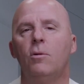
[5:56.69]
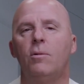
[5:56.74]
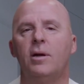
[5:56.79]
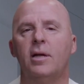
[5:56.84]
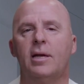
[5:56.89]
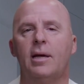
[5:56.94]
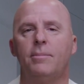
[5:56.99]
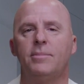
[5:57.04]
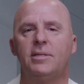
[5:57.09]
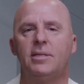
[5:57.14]

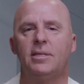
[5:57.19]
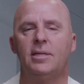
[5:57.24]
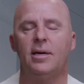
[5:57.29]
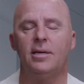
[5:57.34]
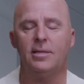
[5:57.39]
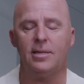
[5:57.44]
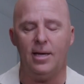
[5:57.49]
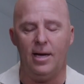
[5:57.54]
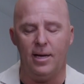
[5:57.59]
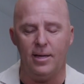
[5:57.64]
when it comes to
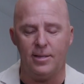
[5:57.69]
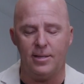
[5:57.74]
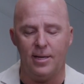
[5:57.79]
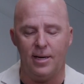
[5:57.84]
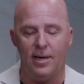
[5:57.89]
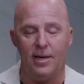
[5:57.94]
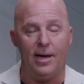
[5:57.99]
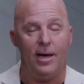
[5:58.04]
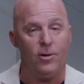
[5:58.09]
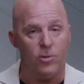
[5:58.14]

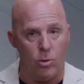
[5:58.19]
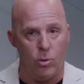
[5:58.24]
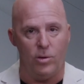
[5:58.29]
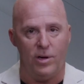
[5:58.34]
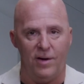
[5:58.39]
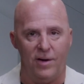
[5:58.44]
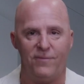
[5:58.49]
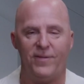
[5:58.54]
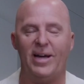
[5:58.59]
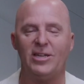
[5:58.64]

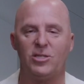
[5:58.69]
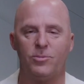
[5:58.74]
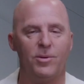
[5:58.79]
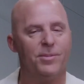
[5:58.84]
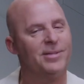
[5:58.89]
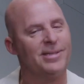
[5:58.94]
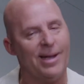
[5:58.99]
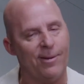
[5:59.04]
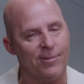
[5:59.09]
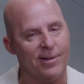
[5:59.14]
a
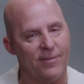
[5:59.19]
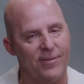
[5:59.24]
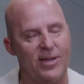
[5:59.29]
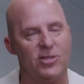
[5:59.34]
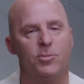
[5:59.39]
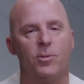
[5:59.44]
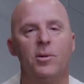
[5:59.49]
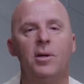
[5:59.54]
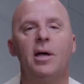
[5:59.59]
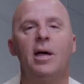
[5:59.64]
vegetable. It's not really a
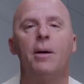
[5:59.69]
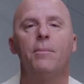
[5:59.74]
vegetable.